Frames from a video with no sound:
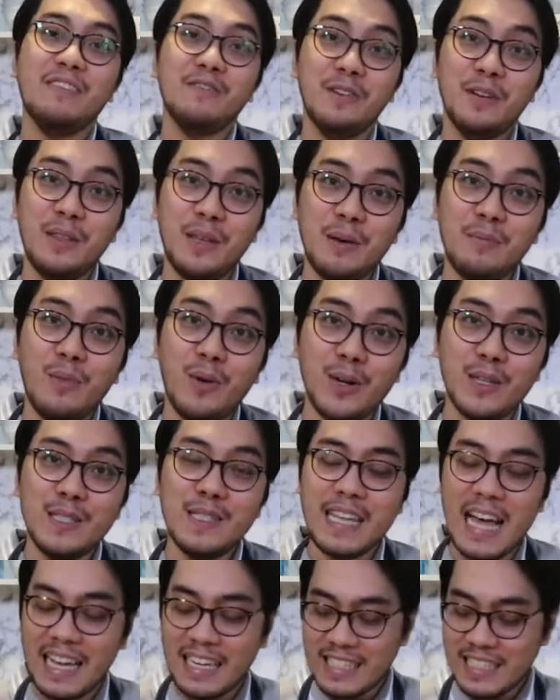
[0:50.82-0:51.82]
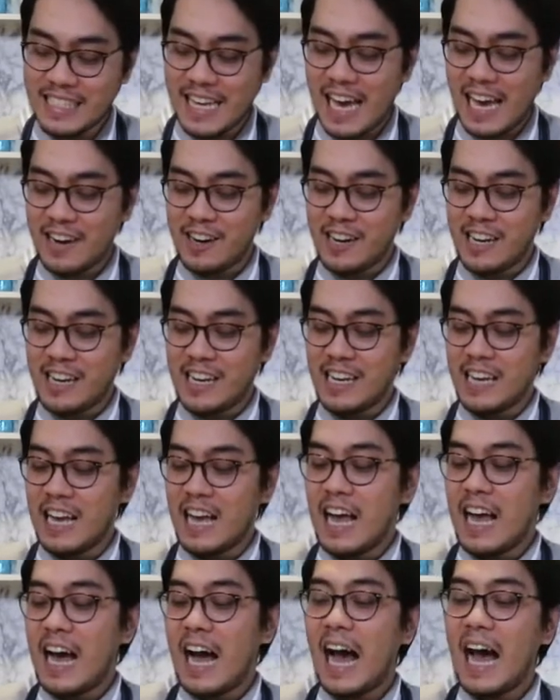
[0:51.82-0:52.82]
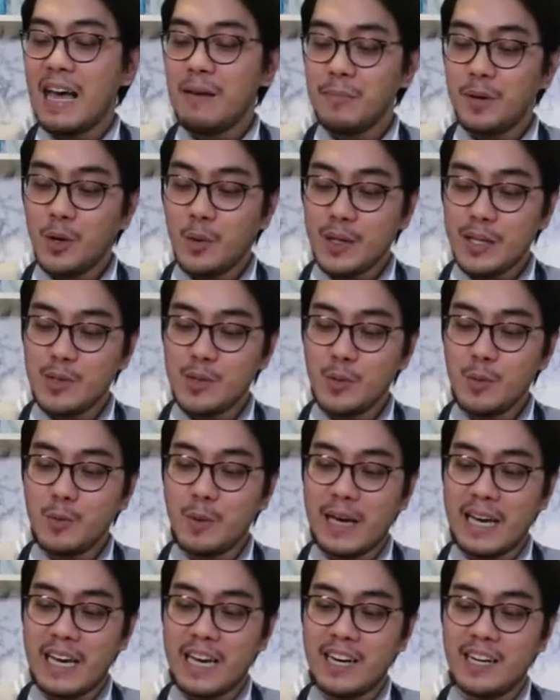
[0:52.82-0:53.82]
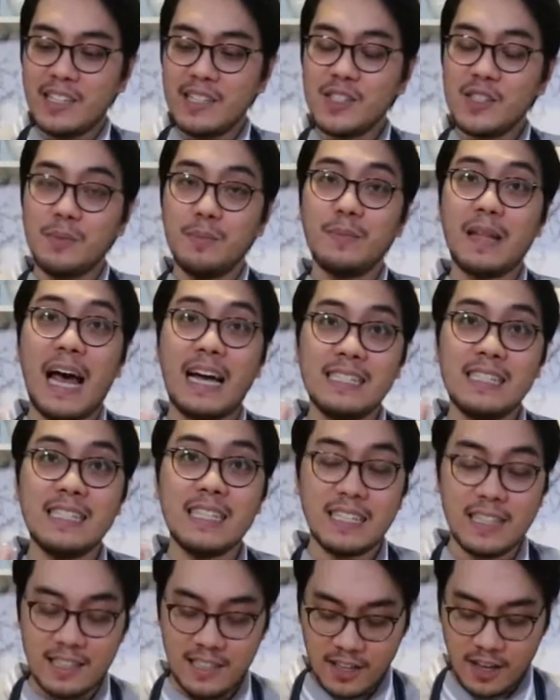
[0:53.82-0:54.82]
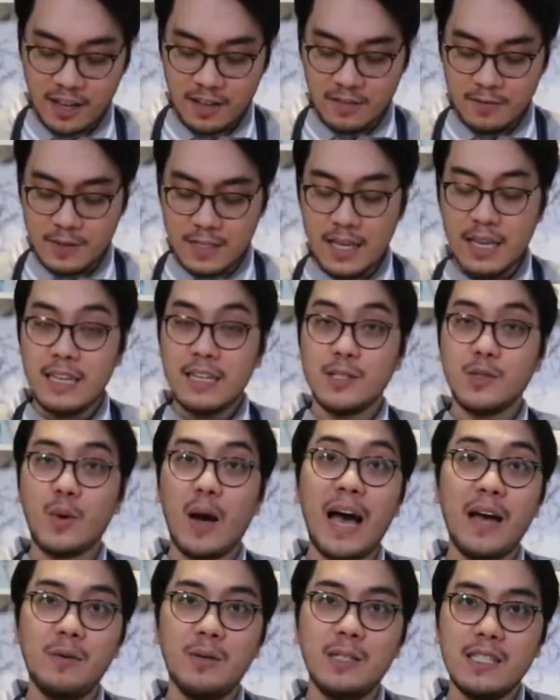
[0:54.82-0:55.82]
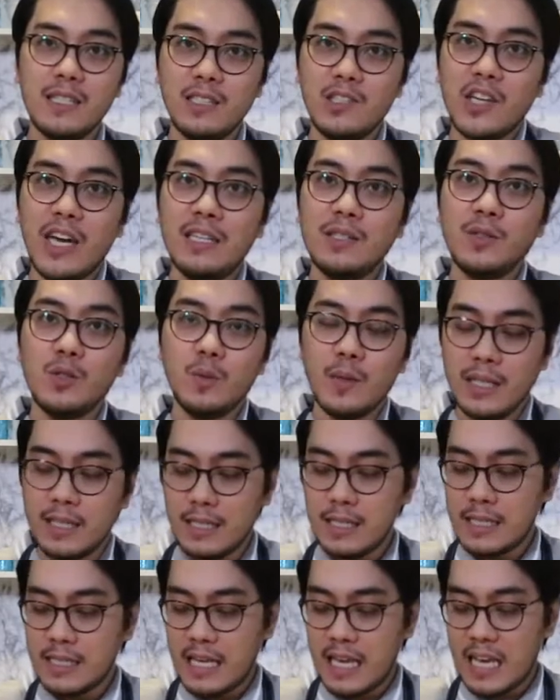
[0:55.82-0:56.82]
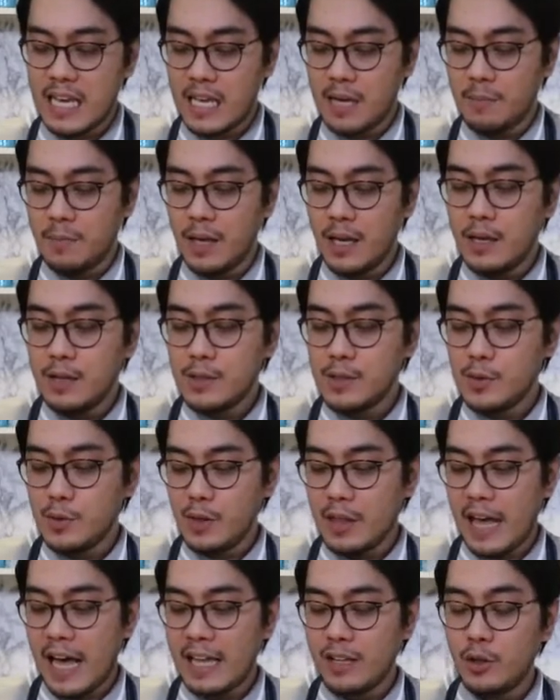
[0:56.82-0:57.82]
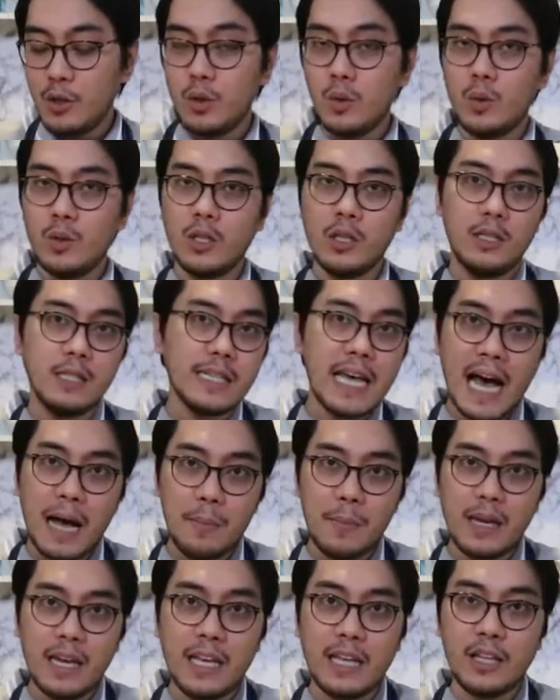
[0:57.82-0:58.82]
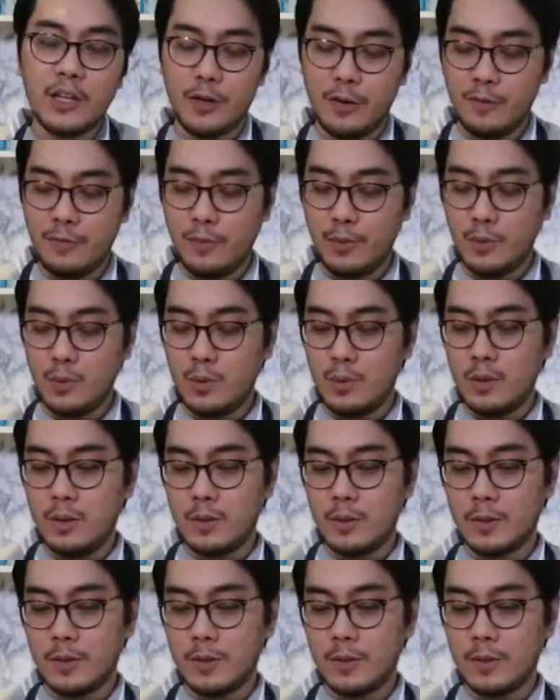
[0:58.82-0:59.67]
everything more sanitary, I'm going to wear some plastic gloves. So I would suggest doing the same so that you don't contaminate your food.